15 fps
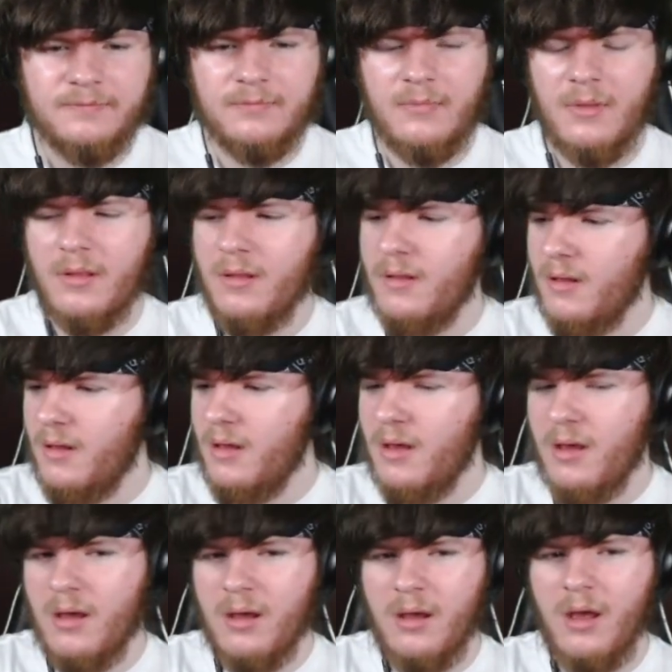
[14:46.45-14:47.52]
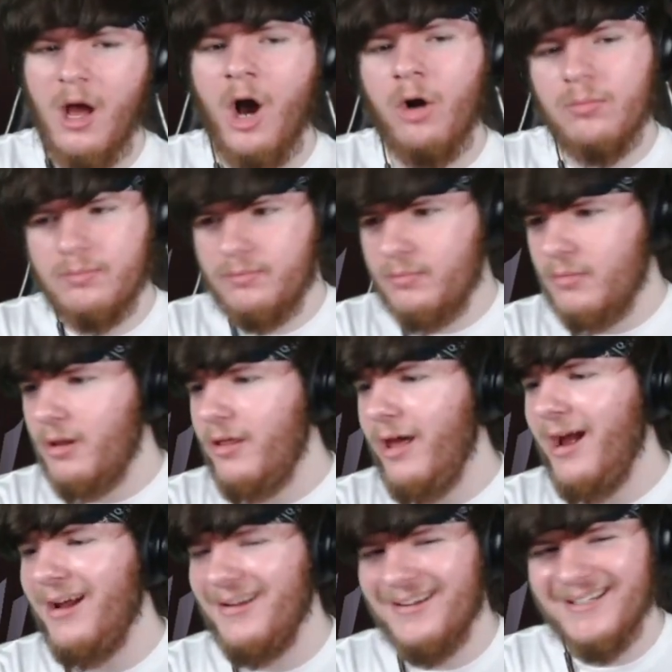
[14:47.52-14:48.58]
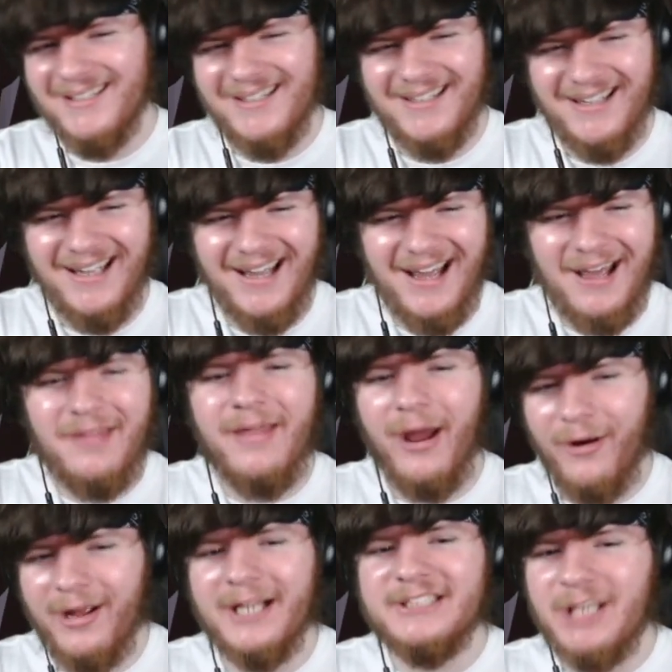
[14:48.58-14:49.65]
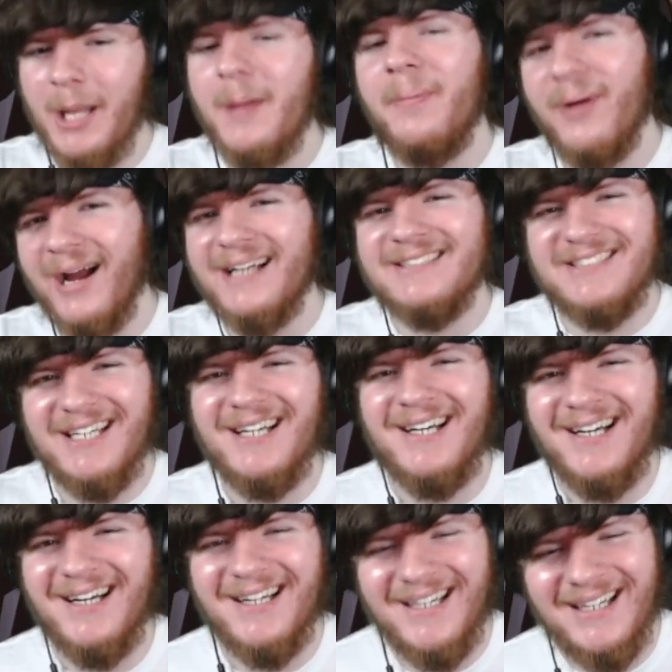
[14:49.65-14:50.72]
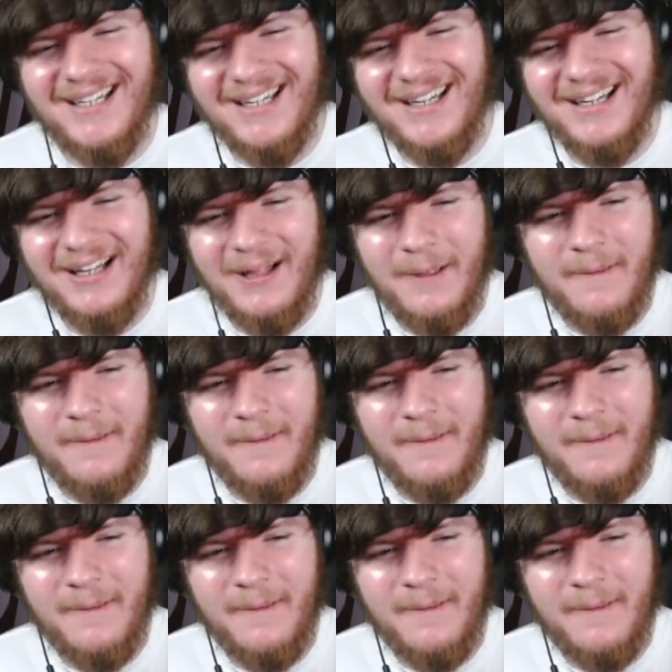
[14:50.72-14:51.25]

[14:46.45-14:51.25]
PewDiePies. Oh. Your Jacksepticeye's. There he is on the bridge. He loves milk.